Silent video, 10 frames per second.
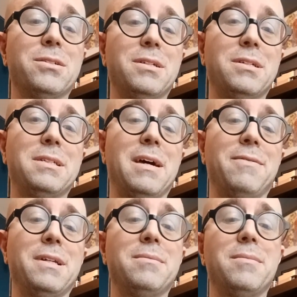
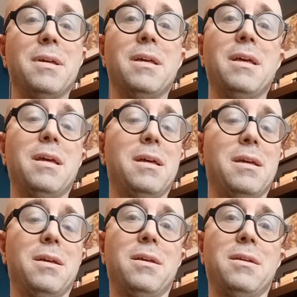7,
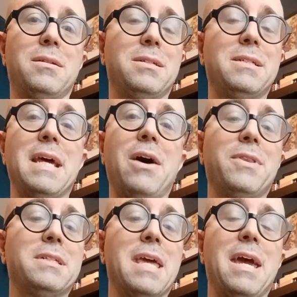just down the
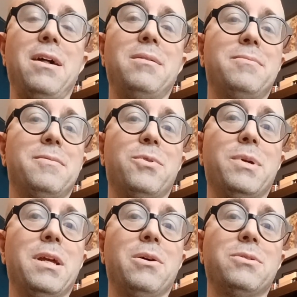scale, 3
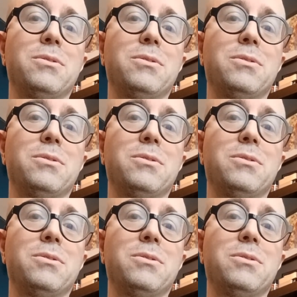notes.